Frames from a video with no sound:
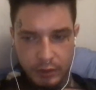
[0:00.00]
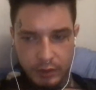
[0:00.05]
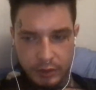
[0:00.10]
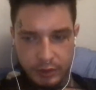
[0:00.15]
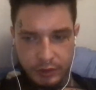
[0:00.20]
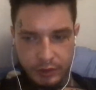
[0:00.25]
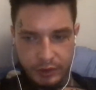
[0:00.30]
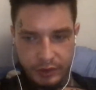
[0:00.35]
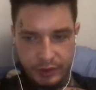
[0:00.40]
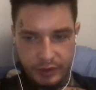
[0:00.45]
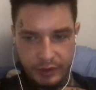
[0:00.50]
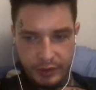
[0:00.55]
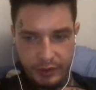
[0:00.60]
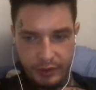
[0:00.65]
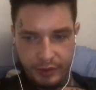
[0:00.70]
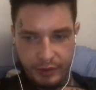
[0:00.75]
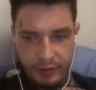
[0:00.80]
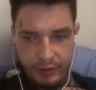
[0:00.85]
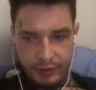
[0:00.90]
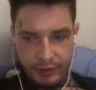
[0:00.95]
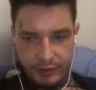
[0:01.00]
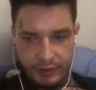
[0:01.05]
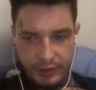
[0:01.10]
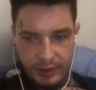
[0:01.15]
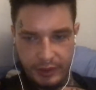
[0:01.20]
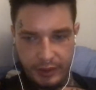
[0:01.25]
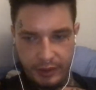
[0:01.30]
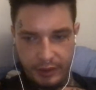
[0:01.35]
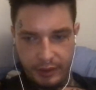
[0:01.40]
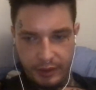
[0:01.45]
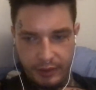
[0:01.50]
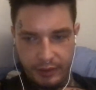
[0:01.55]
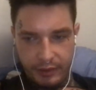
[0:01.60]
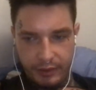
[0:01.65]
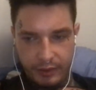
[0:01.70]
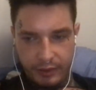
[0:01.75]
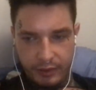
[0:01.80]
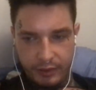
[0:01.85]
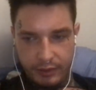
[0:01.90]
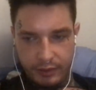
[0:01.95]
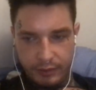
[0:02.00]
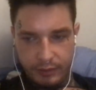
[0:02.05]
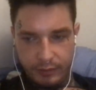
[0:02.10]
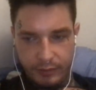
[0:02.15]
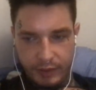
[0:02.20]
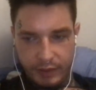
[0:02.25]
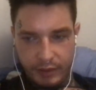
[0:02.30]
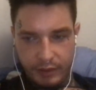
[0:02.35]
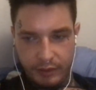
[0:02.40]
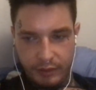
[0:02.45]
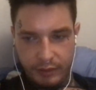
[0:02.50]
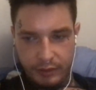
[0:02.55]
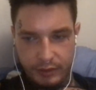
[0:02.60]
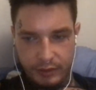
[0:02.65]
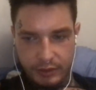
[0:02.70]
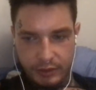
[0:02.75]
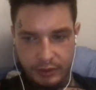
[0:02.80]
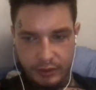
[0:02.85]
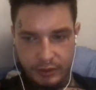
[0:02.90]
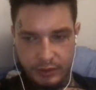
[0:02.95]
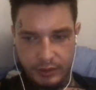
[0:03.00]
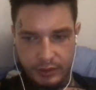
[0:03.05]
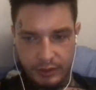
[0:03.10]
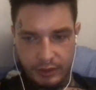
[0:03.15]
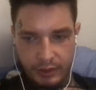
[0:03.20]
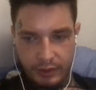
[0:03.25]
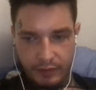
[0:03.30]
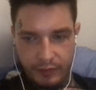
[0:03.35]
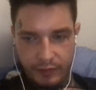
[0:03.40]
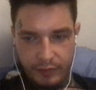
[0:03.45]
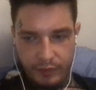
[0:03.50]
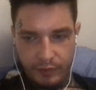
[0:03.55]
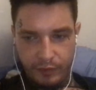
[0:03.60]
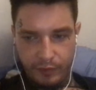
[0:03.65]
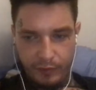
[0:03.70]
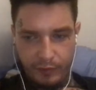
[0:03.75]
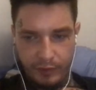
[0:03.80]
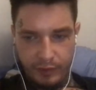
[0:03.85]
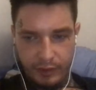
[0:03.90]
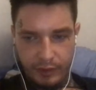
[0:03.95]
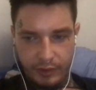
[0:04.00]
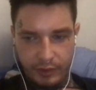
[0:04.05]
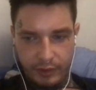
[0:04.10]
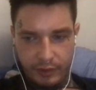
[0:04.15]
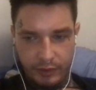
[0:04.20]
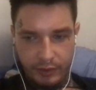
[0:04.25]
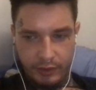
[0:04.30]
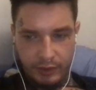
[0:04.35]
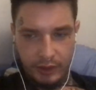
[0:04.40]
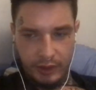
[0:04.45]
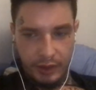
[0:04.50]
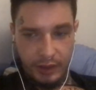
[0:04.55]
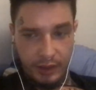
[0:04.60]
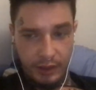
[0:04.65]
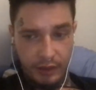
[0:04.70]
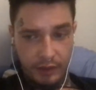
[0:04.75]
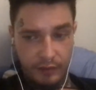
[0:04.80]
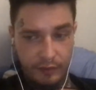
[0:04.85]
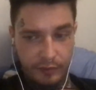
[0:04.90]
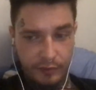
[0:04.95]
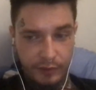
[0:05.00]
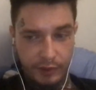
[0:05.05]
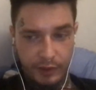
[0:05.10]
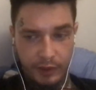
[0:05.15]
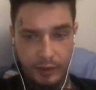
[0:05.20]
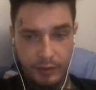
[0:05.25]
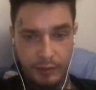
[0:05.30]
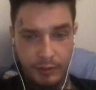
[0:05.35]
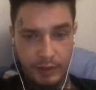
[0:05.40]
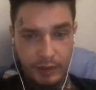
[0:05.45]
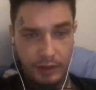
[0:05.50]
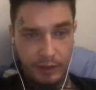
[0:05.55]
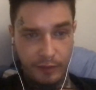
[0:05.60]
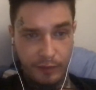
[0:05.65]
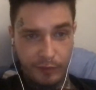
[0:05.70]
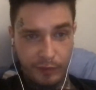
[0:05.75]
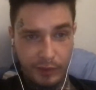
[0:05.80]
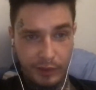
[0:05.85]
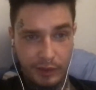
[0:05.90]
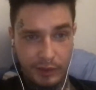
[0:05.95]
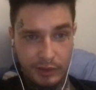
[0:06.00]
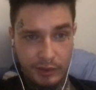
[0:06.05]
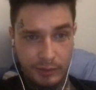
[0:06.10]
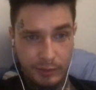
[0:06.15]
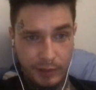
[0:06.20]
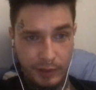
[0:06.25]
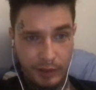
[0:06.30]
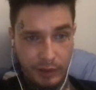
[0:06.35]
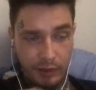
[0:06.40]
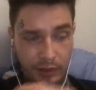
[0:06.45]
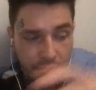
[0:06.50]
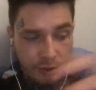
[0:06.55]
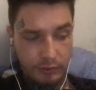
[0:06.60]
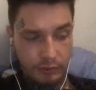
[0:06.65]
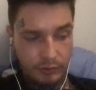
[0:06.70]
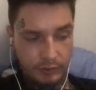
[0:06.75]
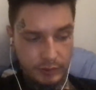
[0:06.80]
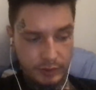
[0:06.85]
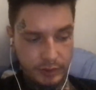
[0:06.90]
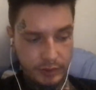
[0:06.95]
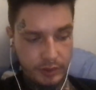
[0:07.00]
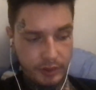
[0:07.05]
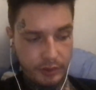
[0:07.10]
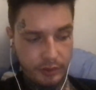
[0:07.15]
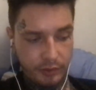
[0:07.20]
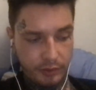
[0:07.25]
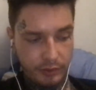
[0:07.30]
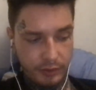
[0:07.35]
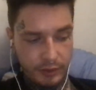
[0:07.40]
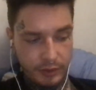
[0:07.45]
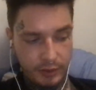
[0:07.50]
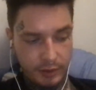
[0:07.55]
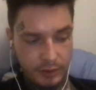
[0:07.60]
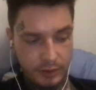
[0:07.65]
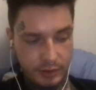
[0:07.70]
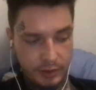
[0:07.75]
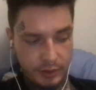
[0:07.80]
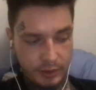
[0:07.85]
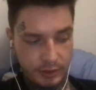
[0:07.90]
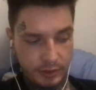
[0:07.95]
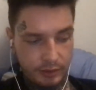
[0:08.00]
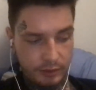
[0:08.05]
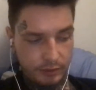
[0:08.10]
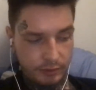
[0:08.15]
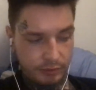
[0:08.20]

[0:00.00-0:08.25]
Just Aaron said it. Me either. Just Aaron said, every new friend, yeah, forget making friends, man. Once you get thrown into this shit,